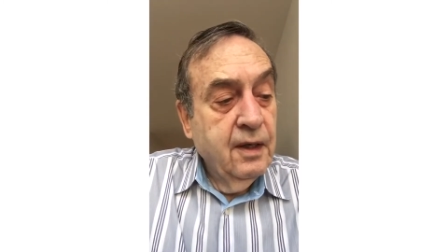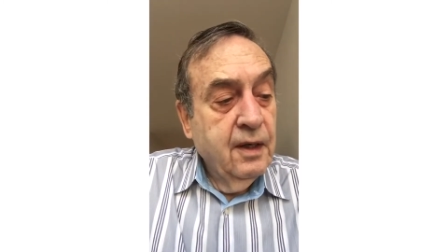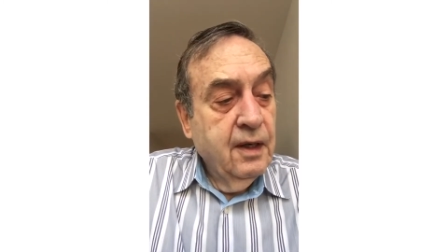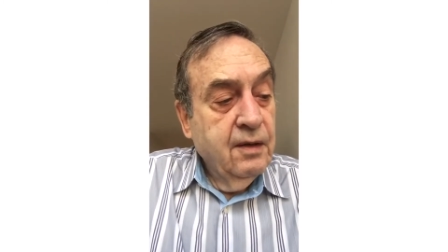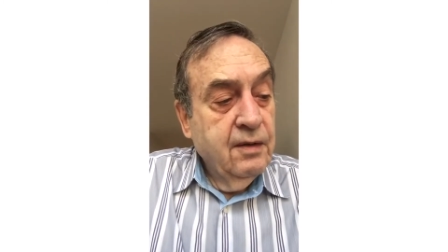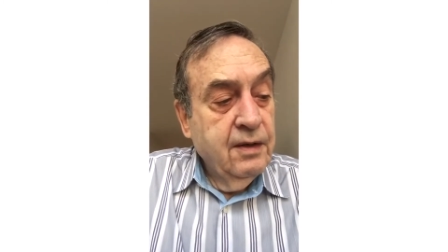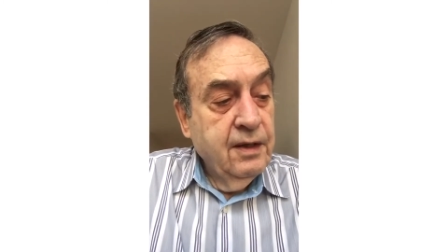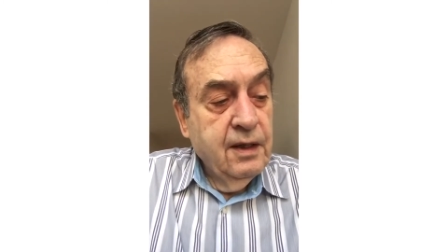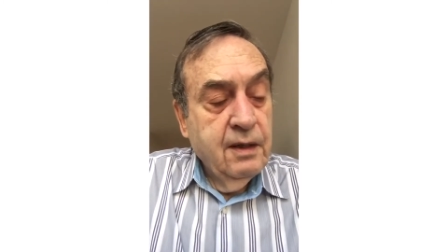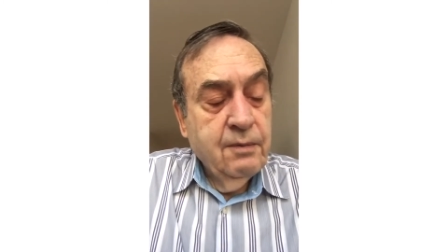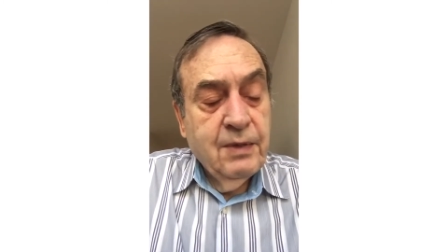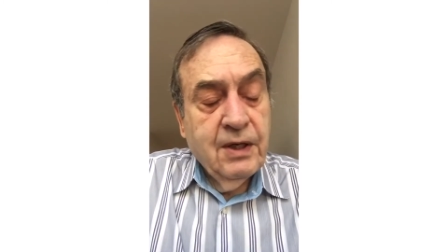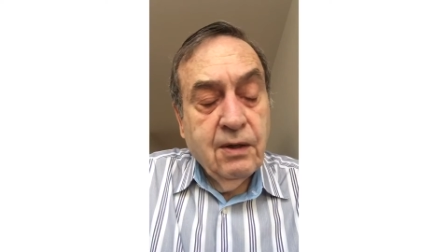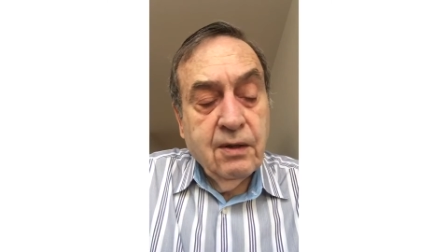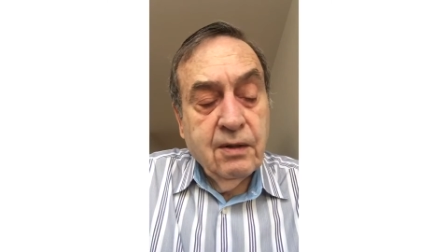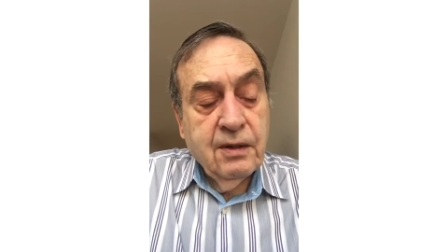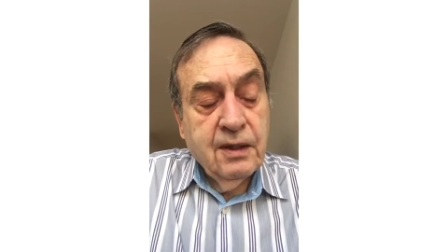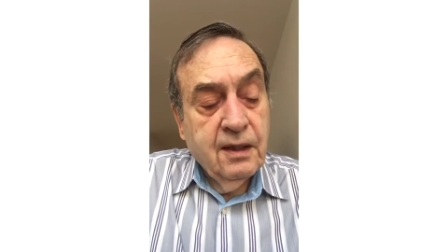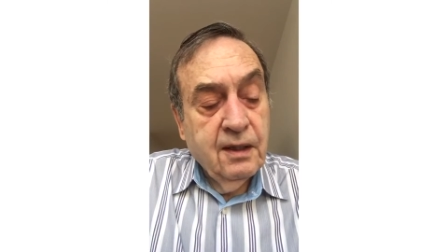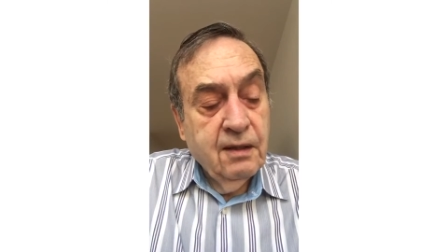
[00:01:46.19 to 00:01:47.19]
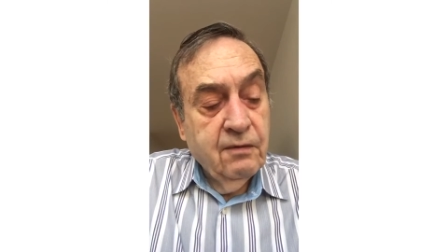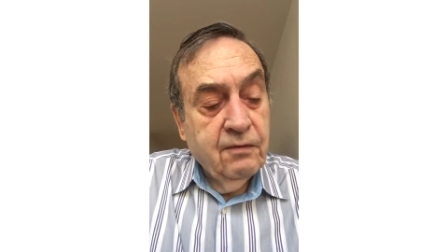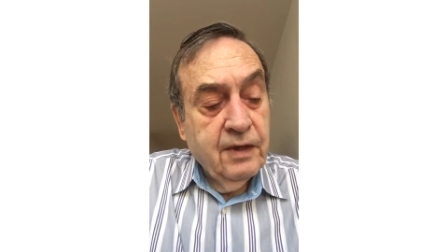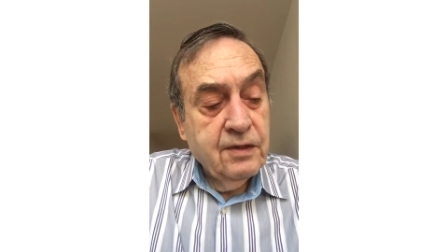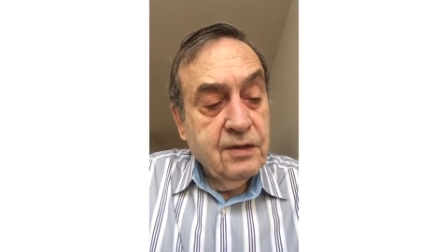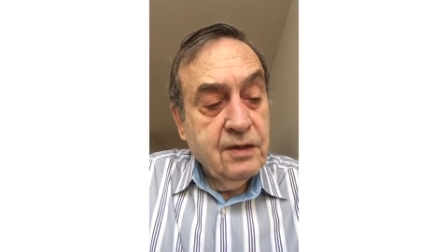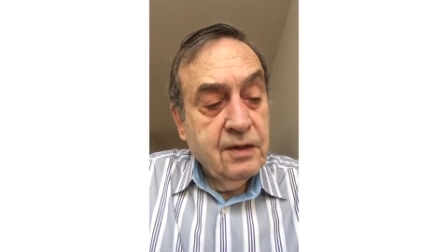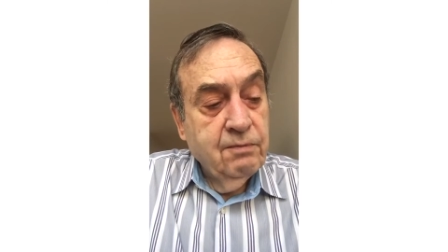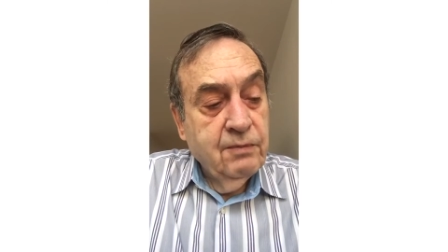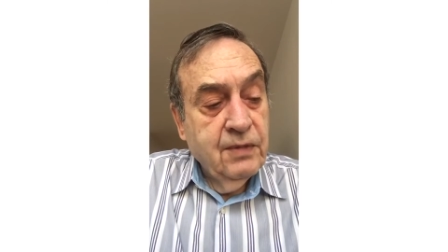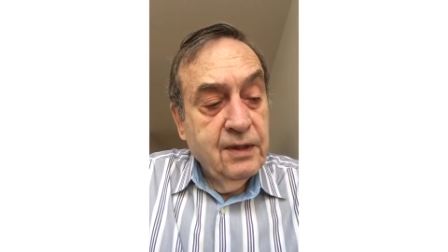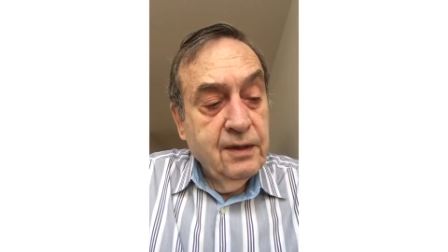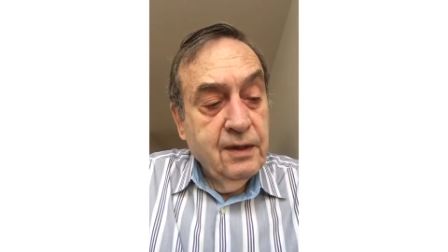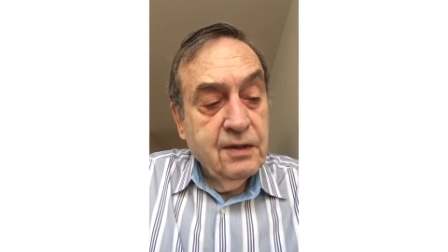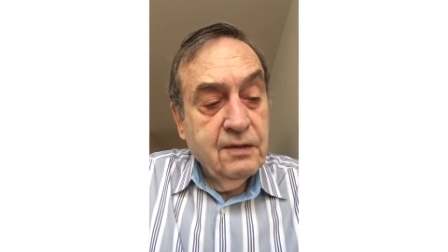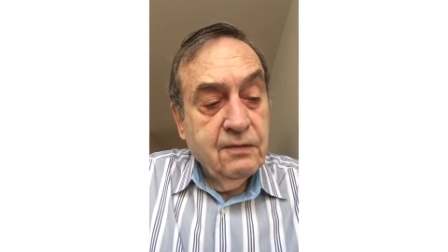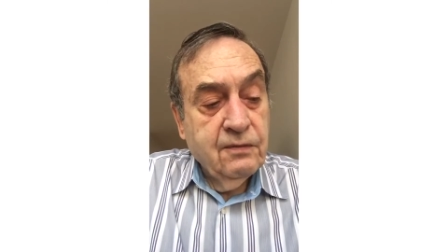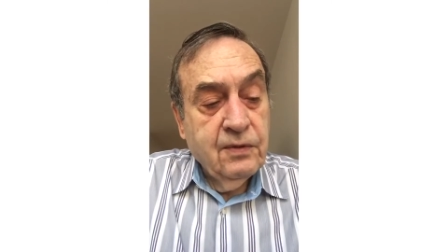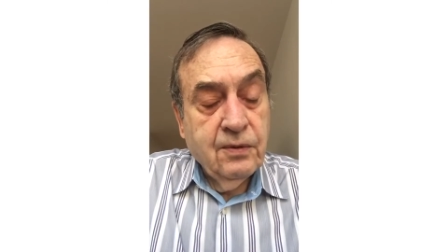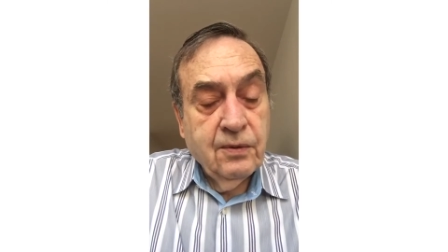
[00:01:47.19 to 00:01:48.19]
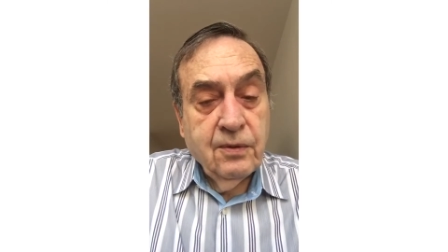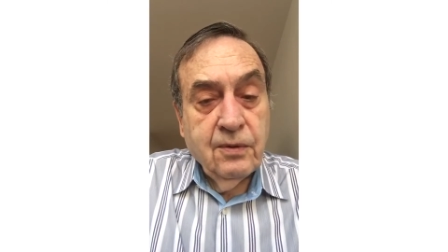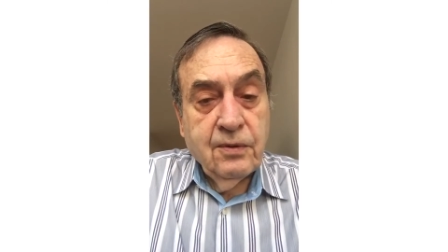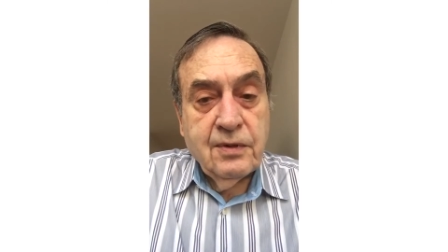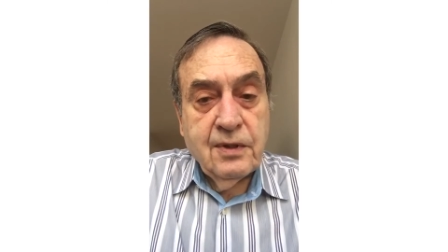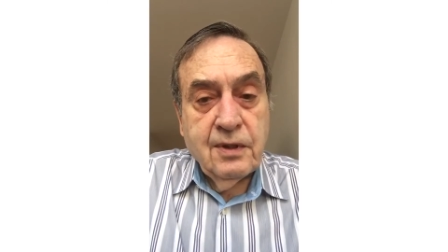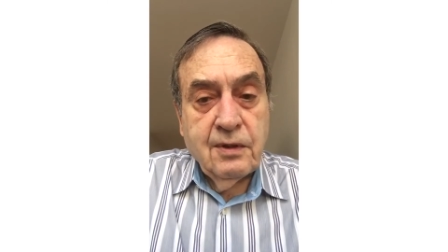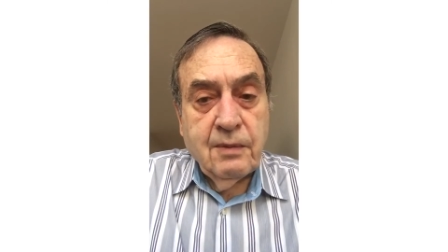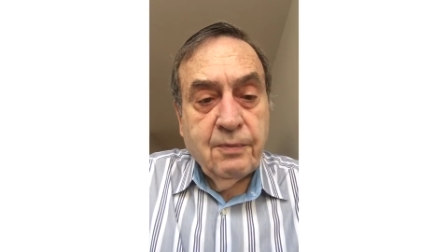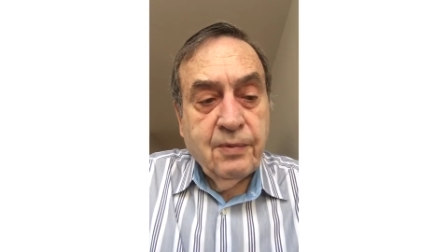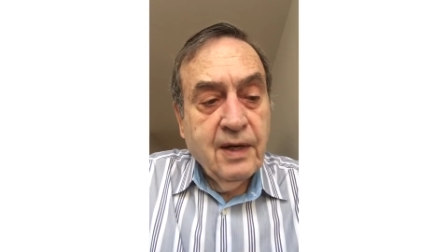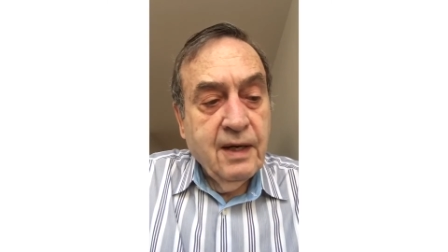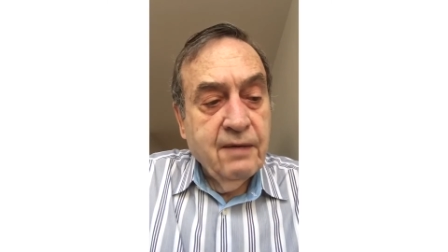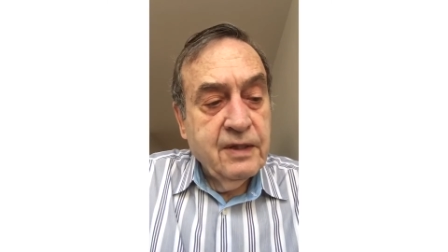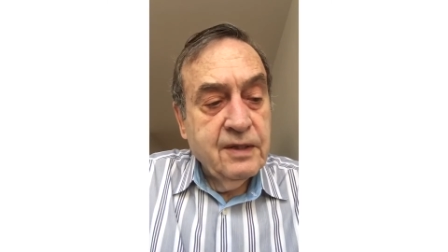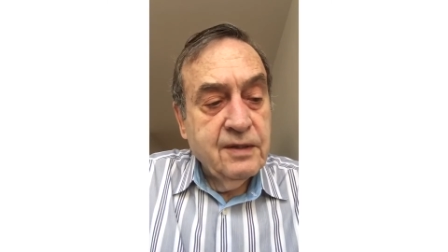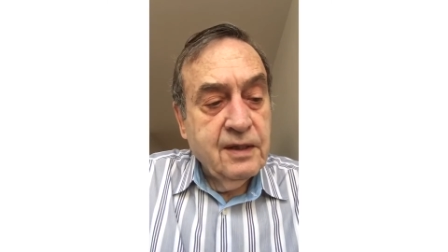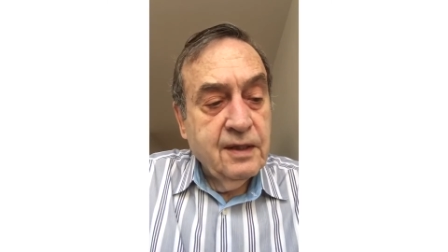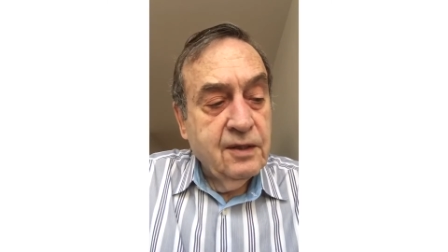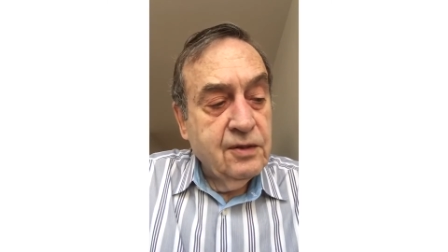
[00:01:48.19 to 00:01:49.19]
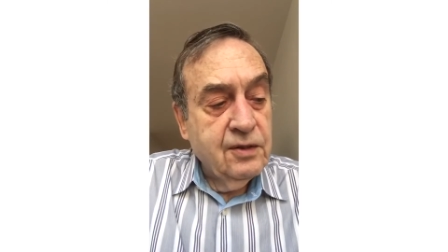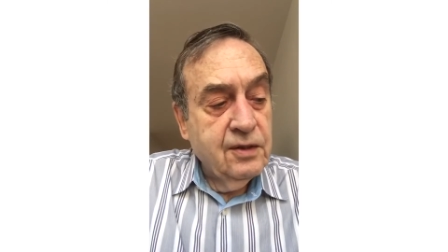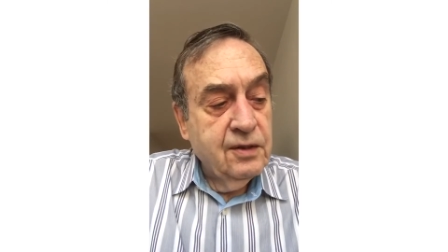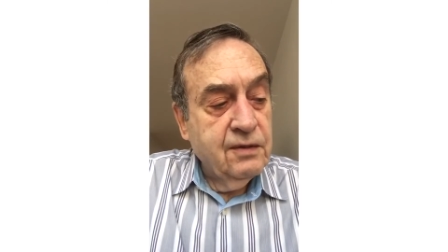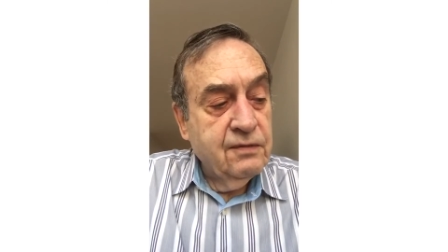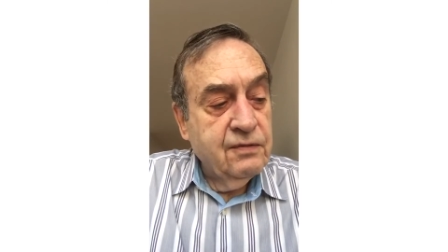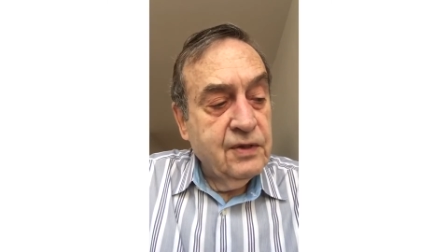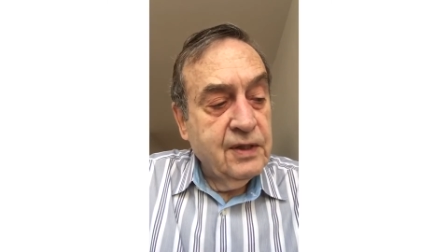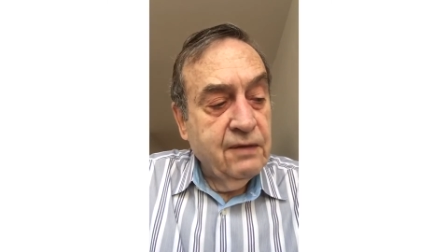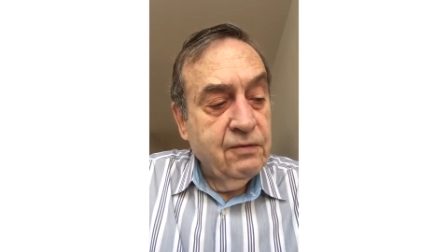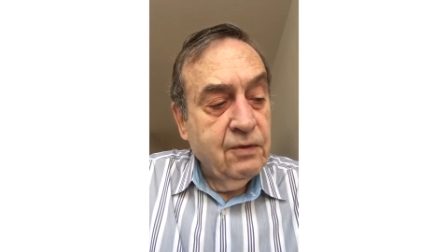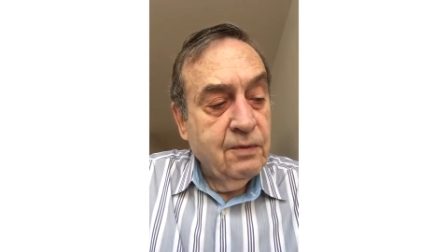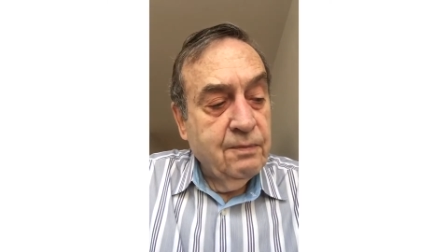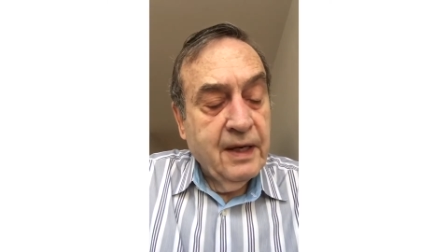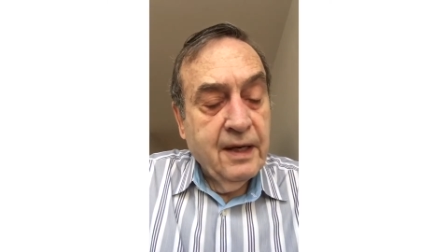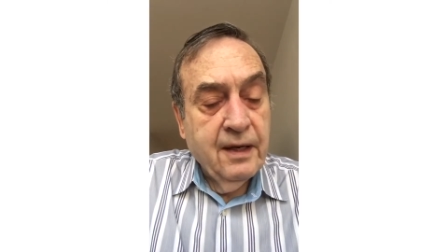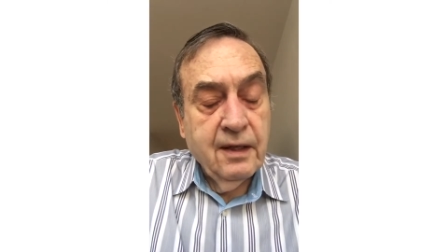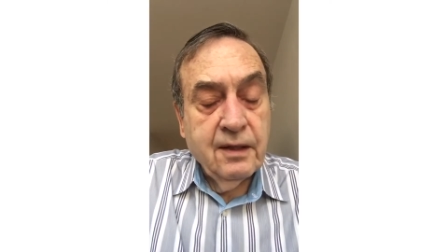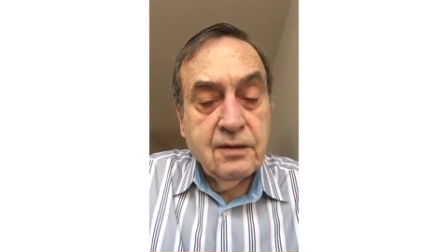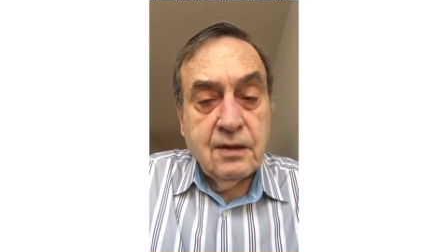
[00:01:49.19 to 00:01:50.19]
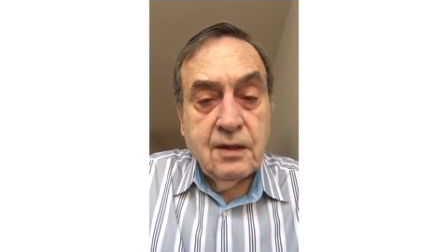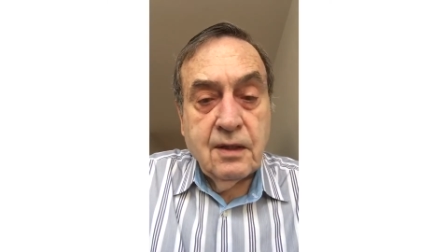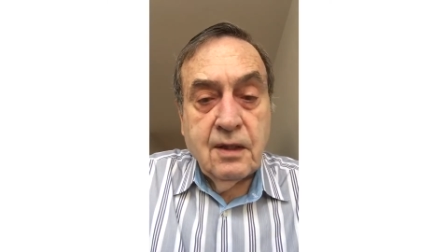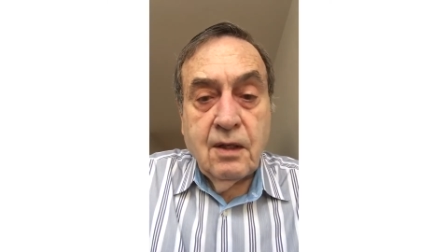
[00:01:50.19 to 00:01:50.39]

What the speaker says: the EBRD invested millions of euros in the privatizations of several banks,